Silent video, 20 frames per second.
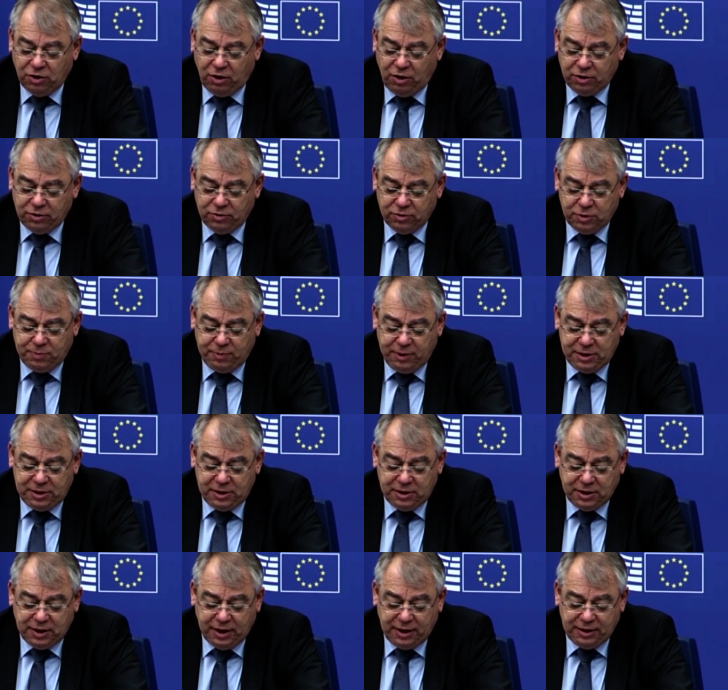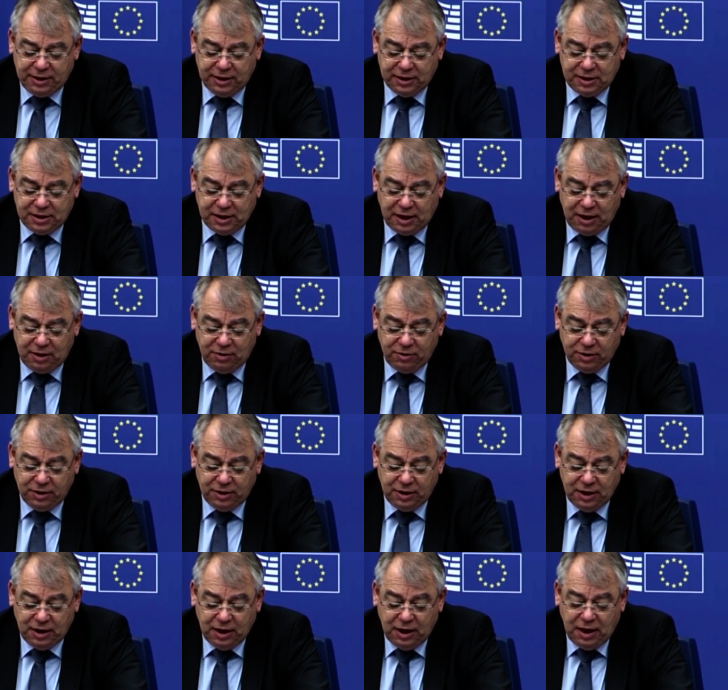not an adverse
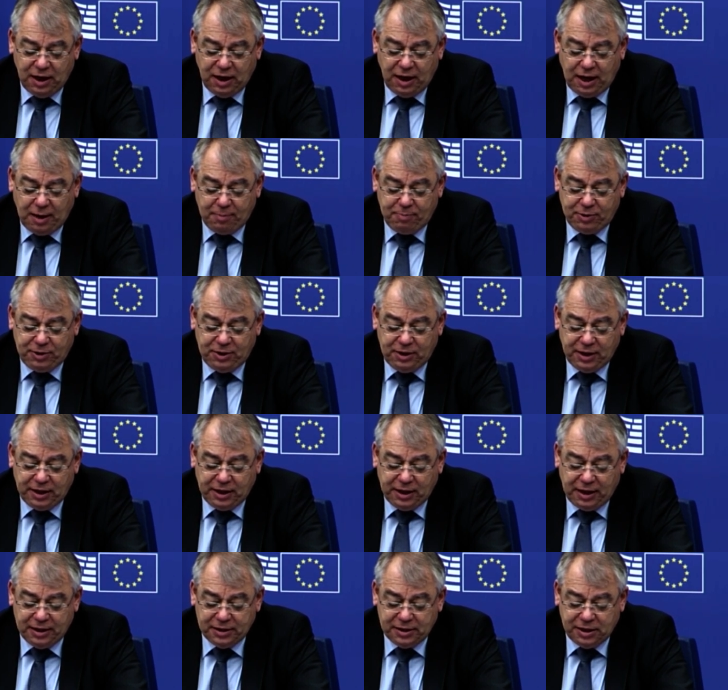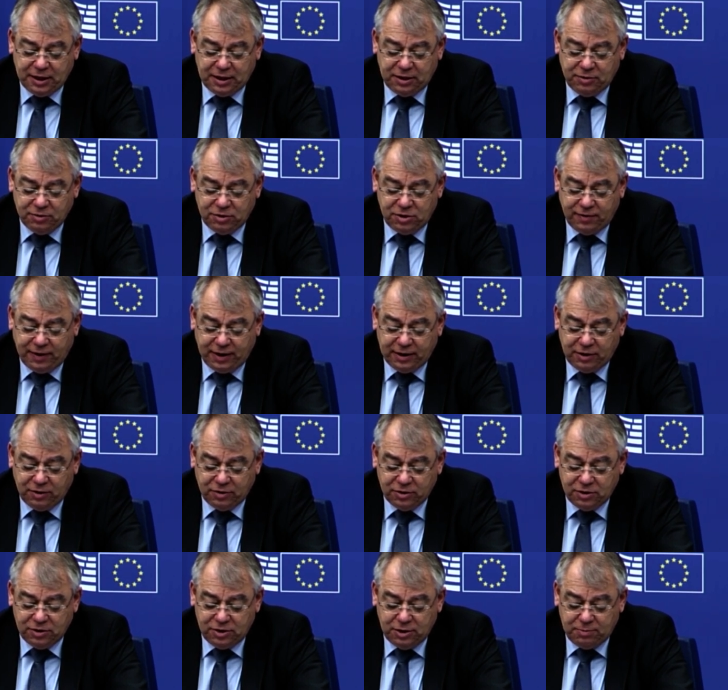opinion, on the regularity of
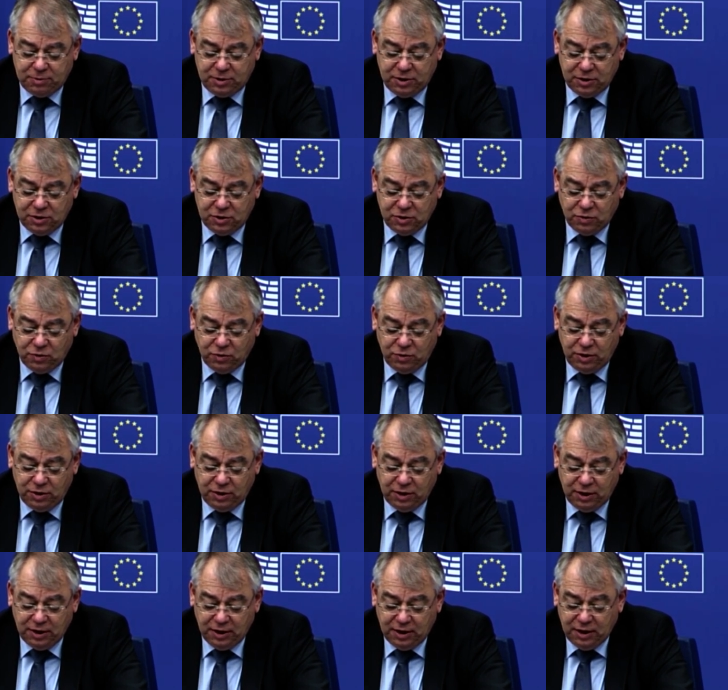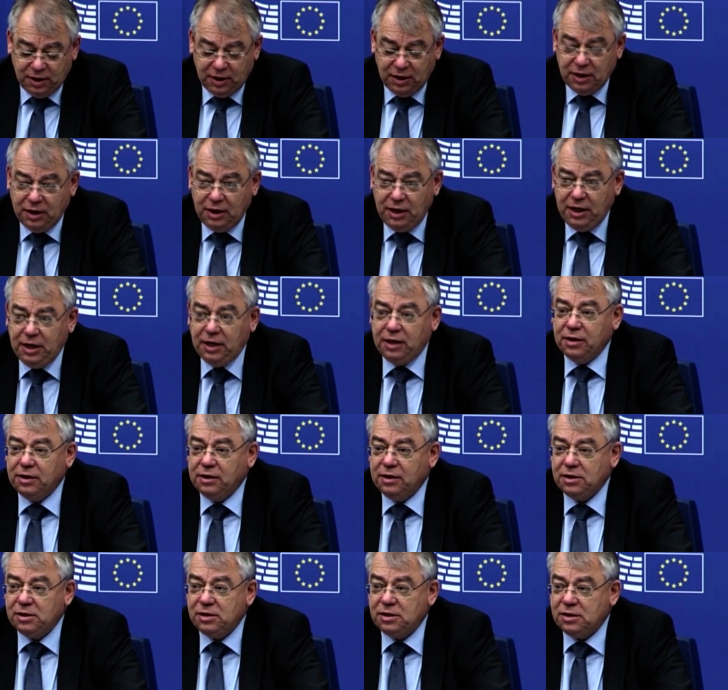the payments underlying the twenty
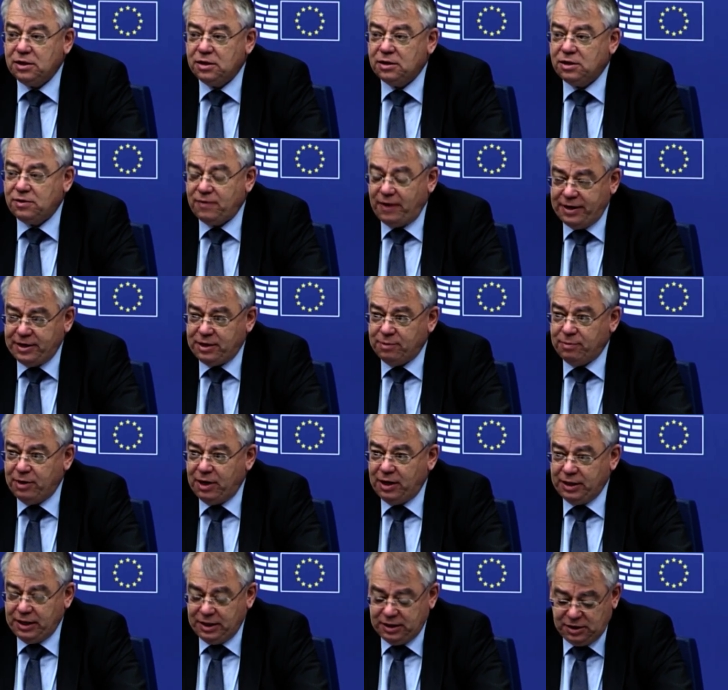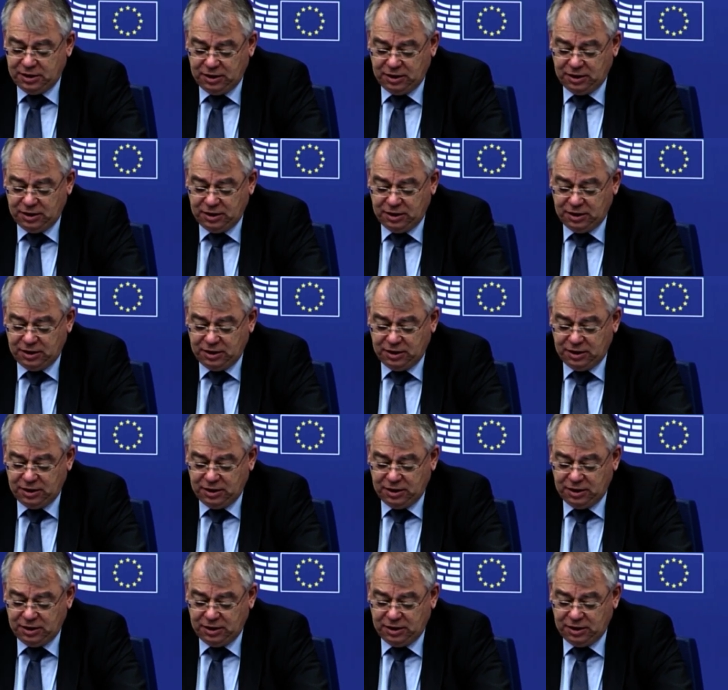seventeen accounts.